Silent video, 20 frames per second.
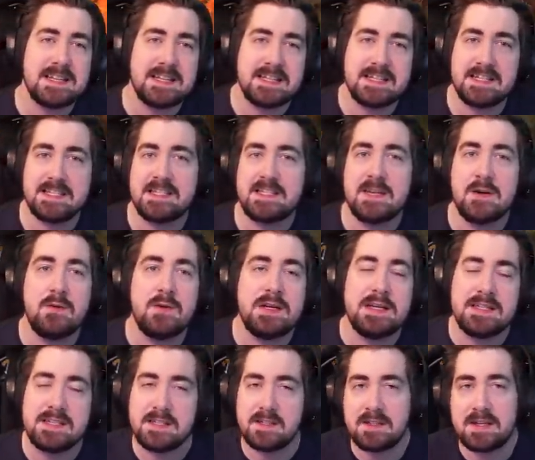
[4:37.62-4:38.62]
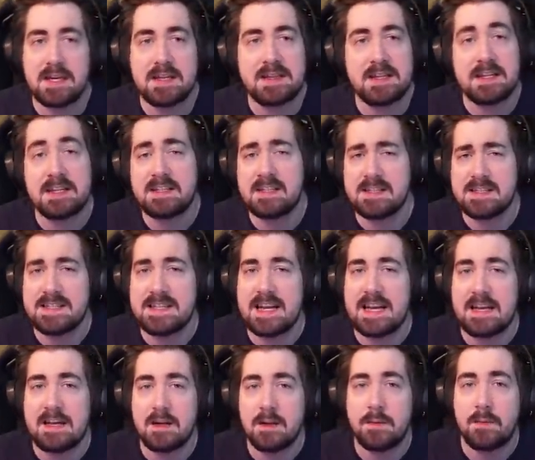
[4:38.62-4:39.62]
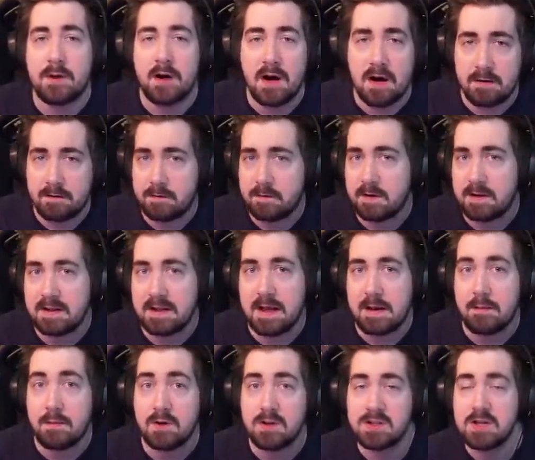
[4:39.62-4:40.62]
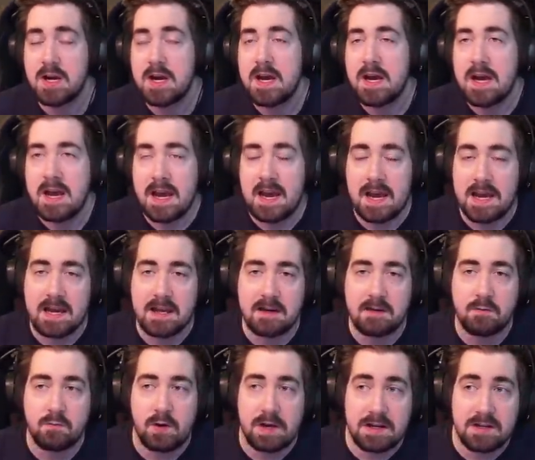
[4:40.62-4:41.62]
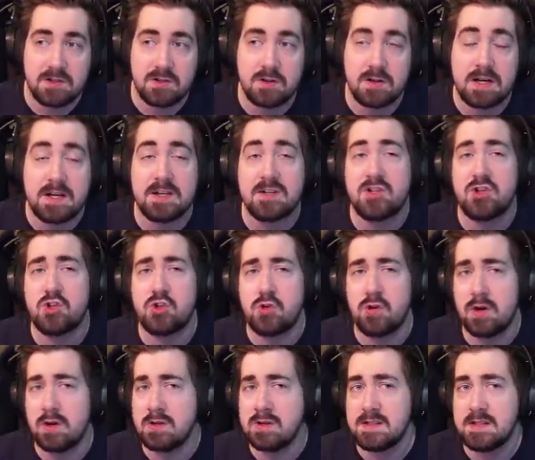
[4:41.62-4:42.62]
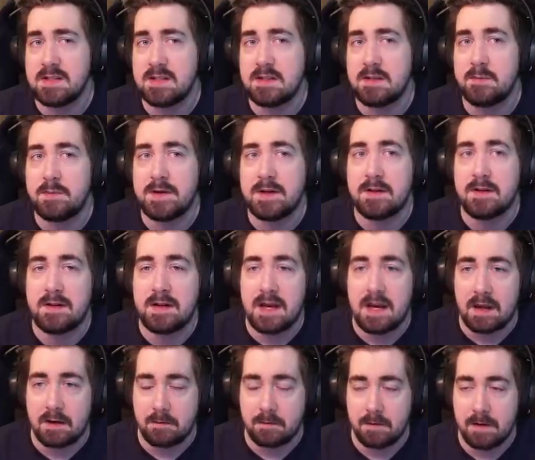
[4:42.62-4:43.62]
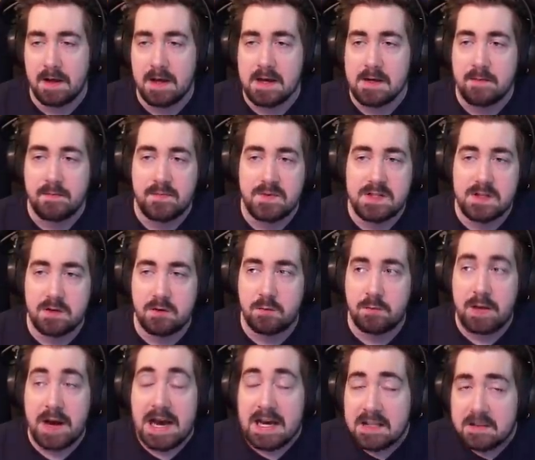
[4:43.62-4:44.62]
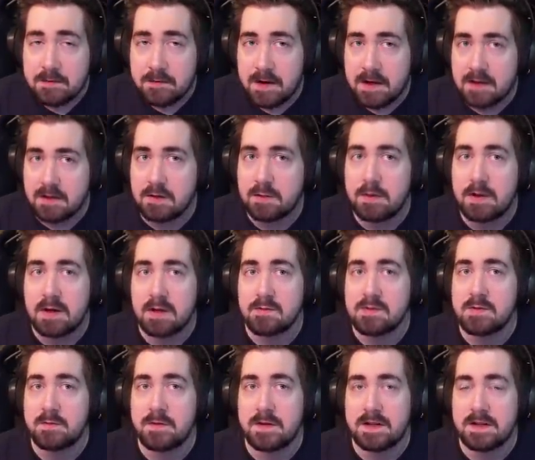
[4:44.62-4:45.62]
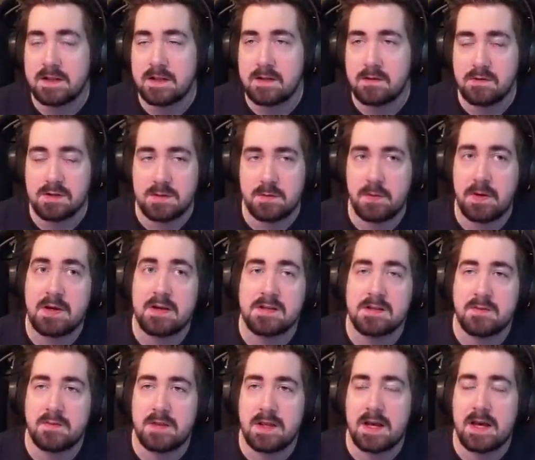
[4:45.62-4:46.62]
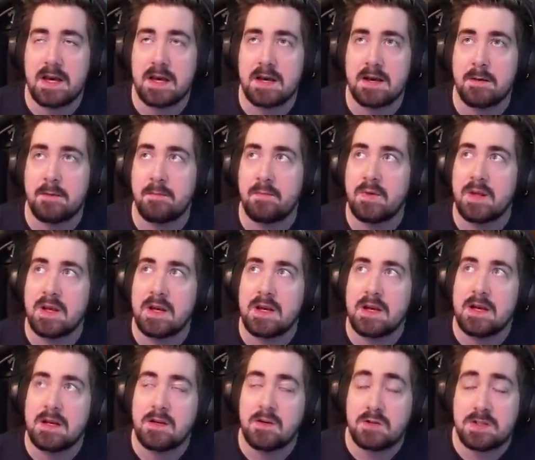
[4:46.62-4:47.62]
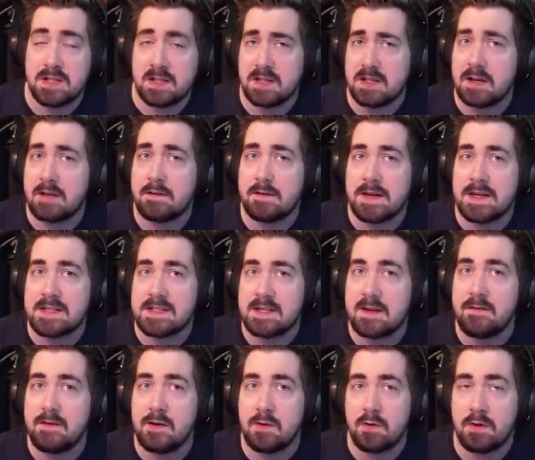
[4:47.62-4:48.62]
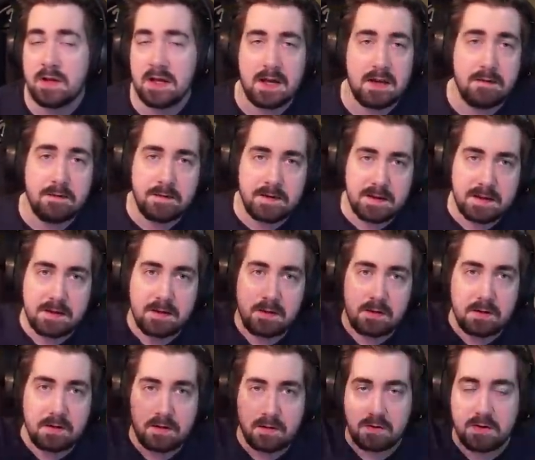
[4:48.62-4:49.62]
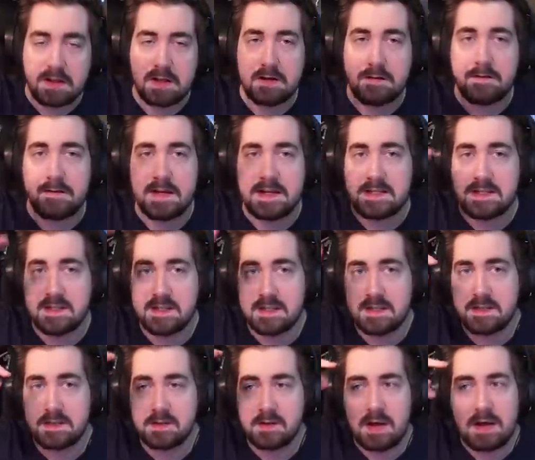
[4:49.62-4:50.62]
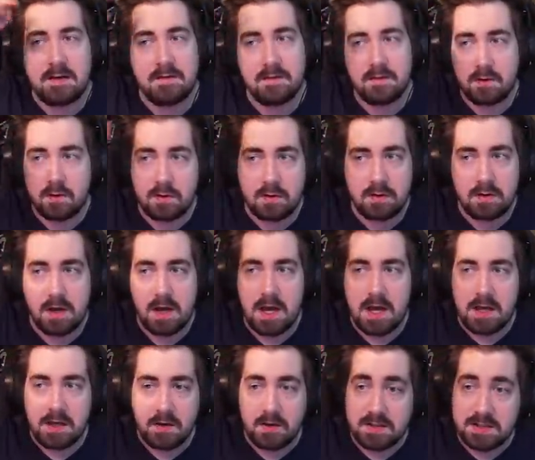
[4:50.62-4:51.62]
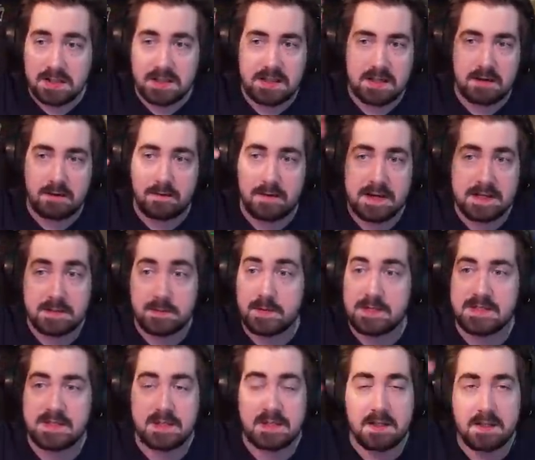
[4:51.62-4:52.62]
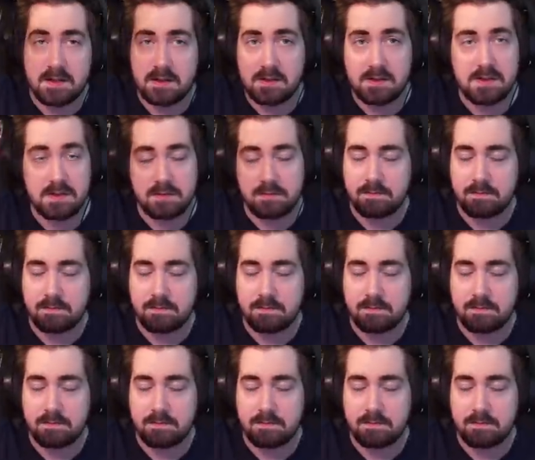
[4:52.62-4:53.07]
that's so easy to get that it doesn't end up offering that much. And Ranger kind of struggles a little bit on life. So Pathfinder becomes fairly used because of the utility flask giving you life, and then you can do the flagellant to have your utility flask basically just,